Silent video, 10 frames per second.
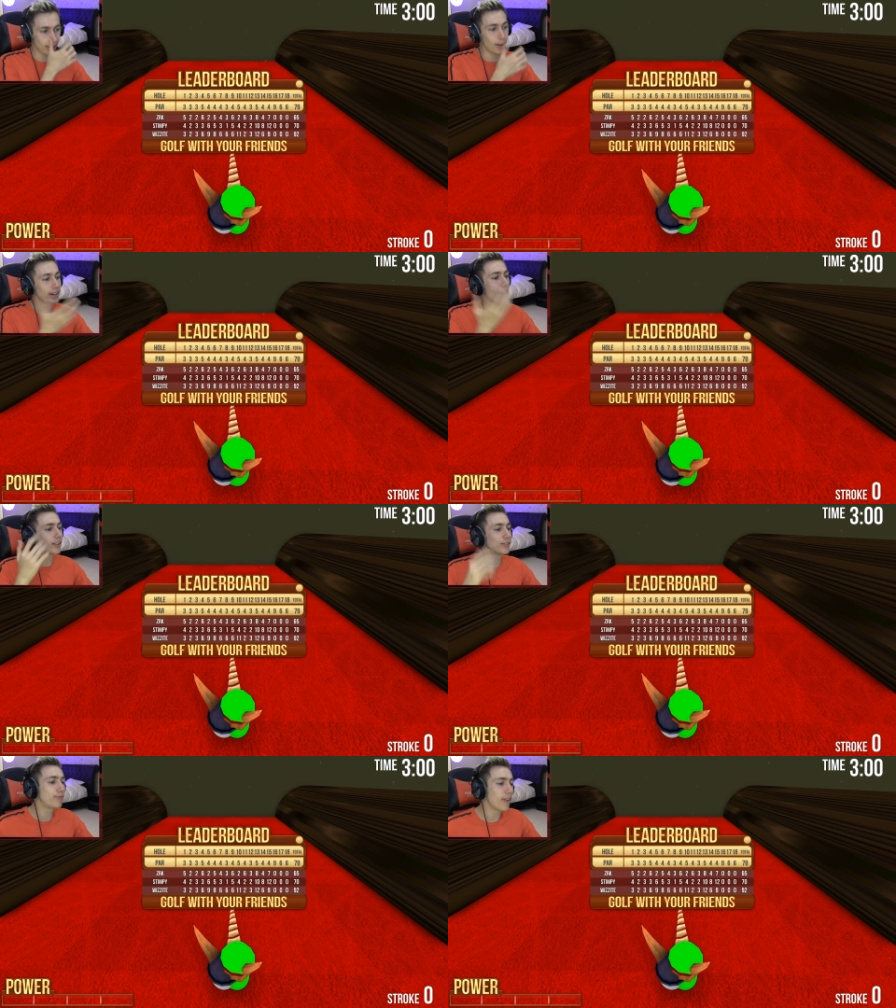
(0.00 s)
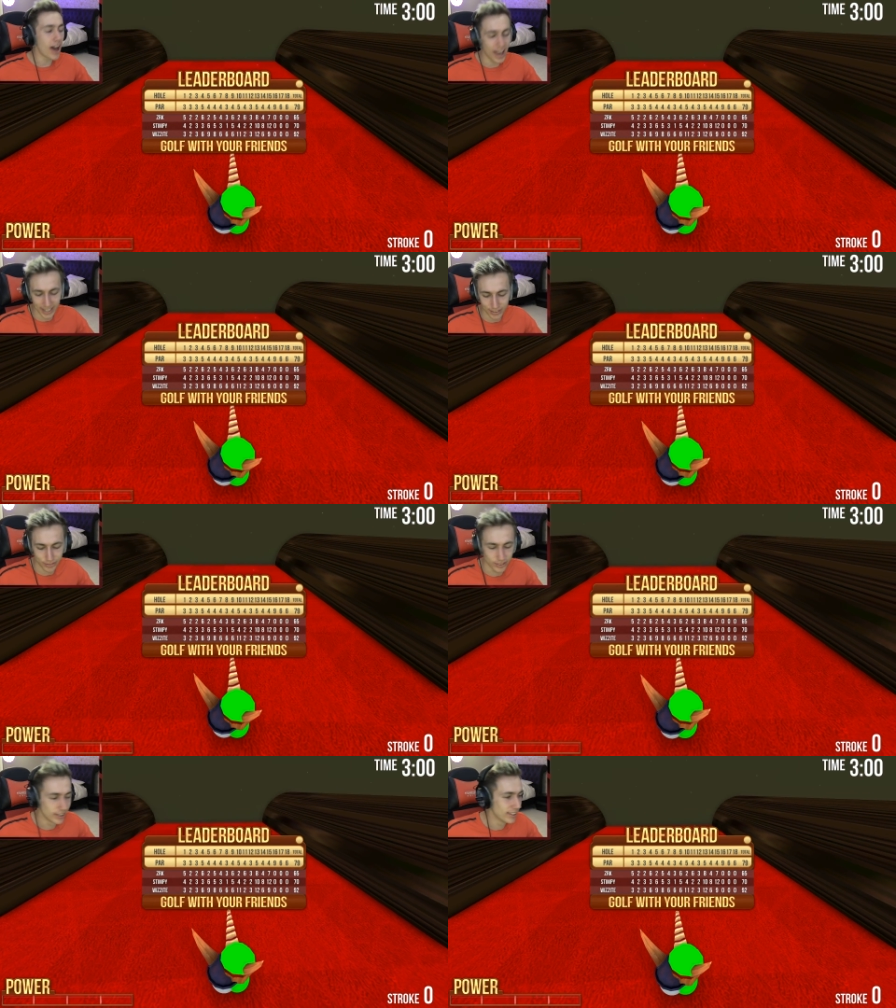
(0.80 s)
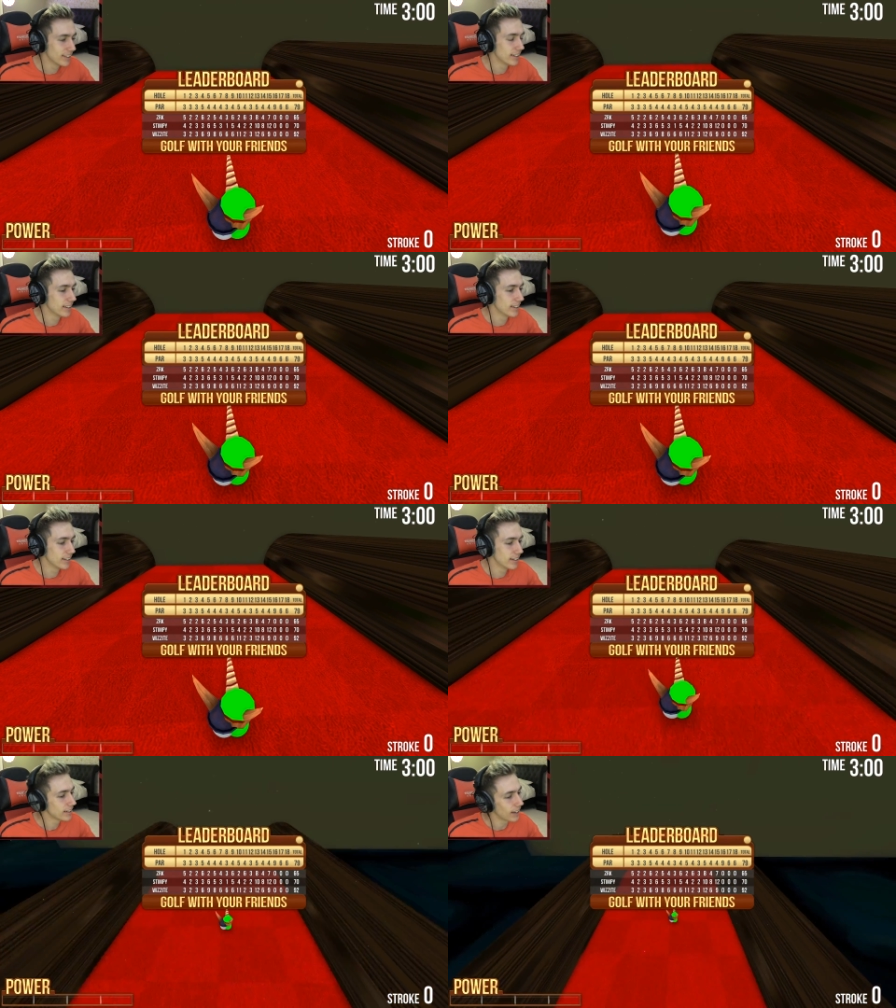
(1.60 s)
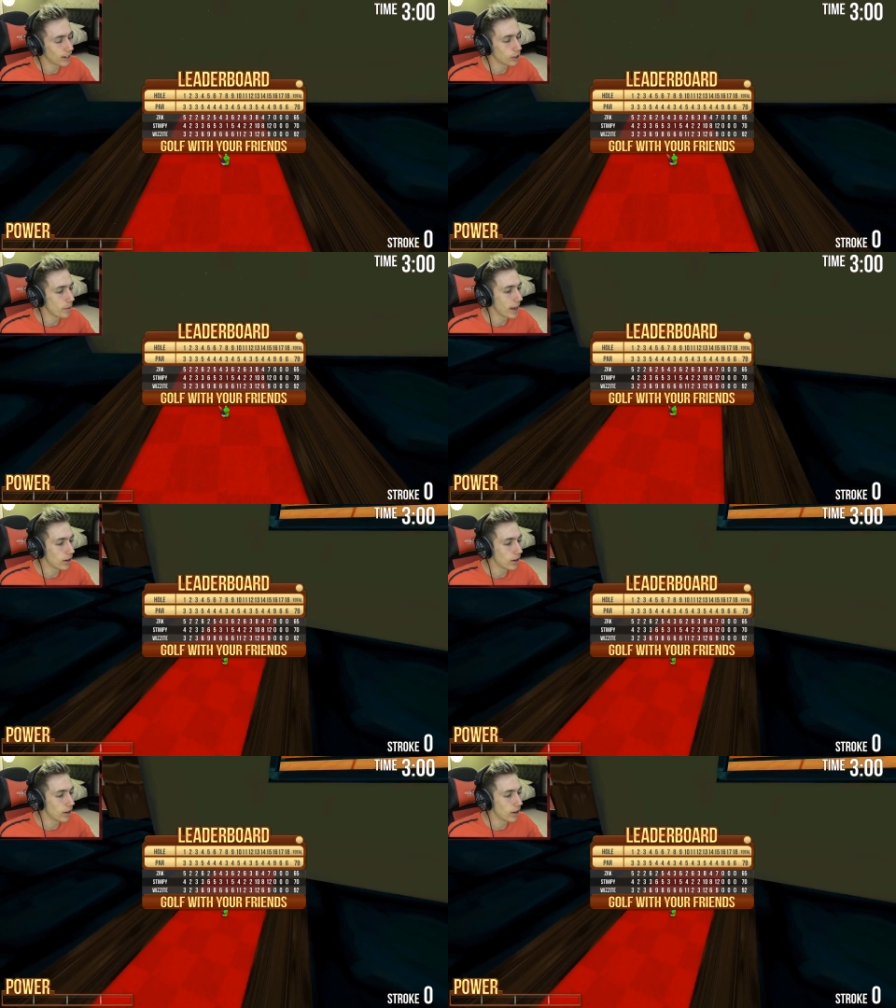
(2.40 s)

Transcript: Look, now it's five. God. Okay, I'm gonna bang